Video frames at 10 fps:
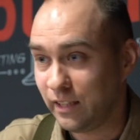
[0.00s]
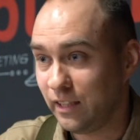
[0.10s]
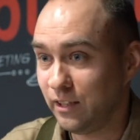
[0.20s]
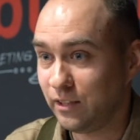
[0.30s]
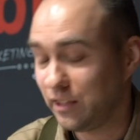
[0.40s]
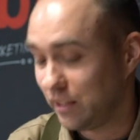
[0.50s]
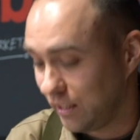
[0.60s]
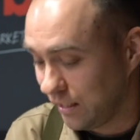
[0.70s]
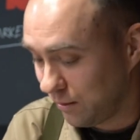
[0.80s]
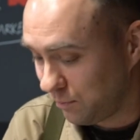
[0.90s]
he is
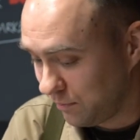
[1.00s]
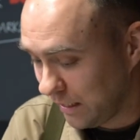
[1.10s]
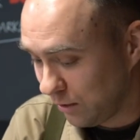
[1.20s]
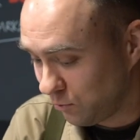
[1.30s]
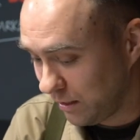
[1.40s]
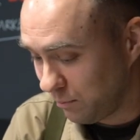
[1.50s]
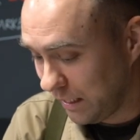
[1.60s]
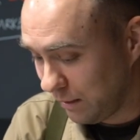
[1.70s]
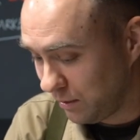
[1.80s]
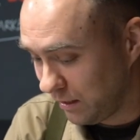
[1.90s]
sitting up down with a
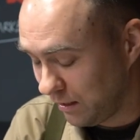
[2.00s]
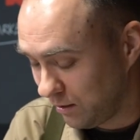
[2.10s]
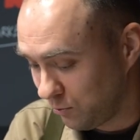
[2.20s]
baby,